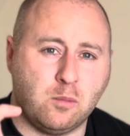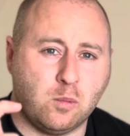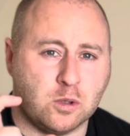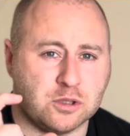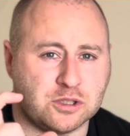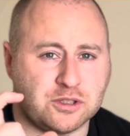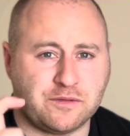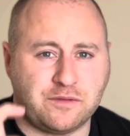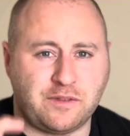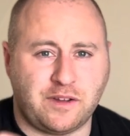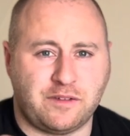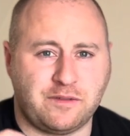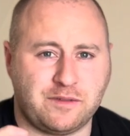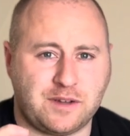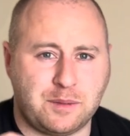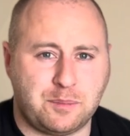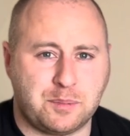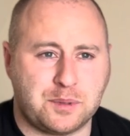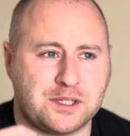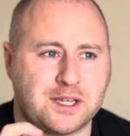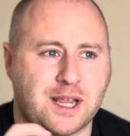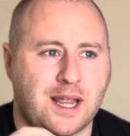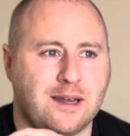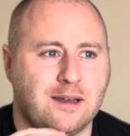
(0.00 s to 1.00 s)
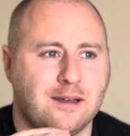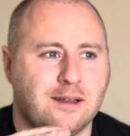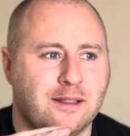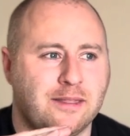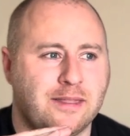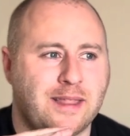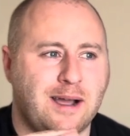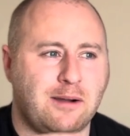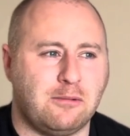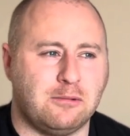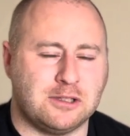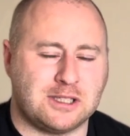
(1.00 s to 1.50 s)
was 50%, and
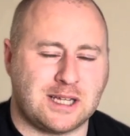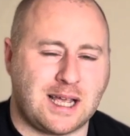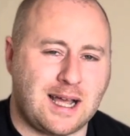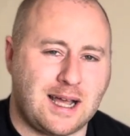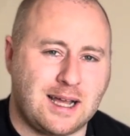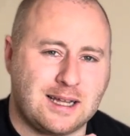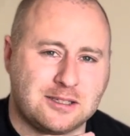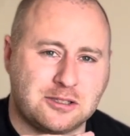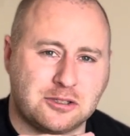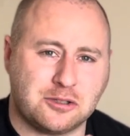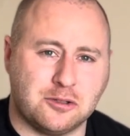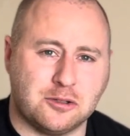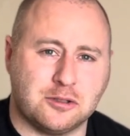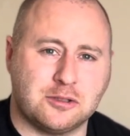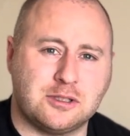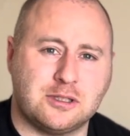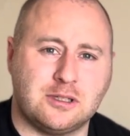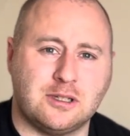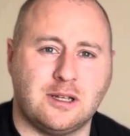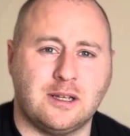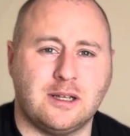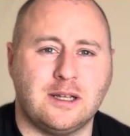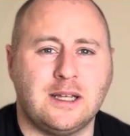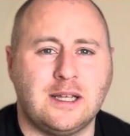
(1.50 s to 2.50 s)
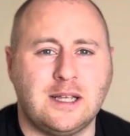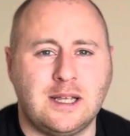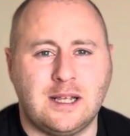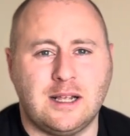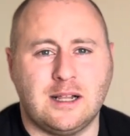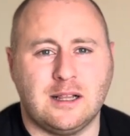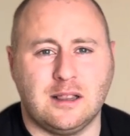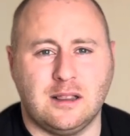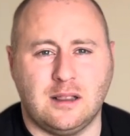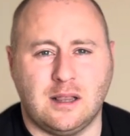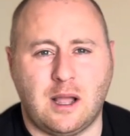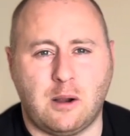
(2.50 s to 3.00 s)
that was our sort of
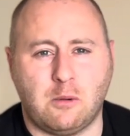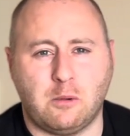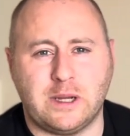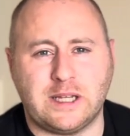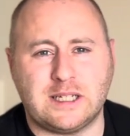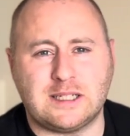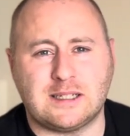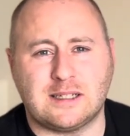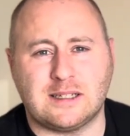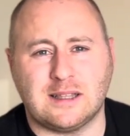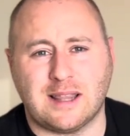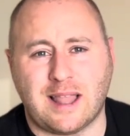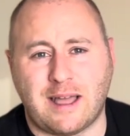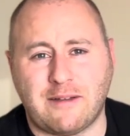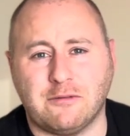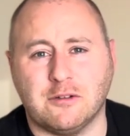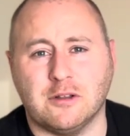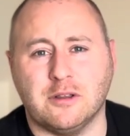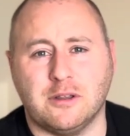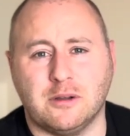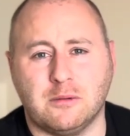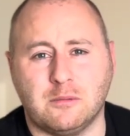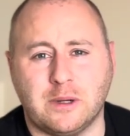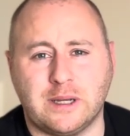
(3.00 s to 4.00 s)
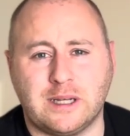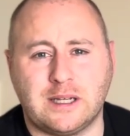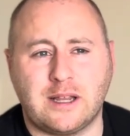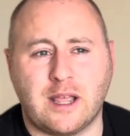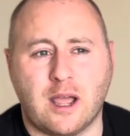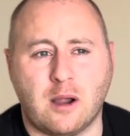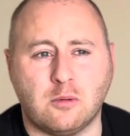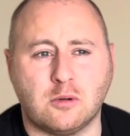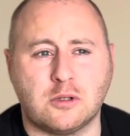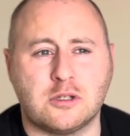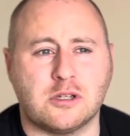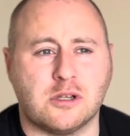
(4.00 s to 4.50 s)
lowest level that we'd
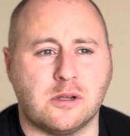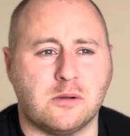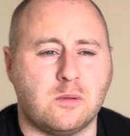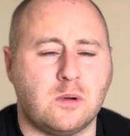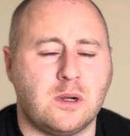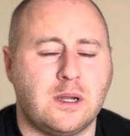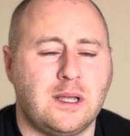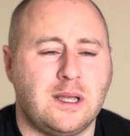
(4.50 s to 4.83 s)
go to,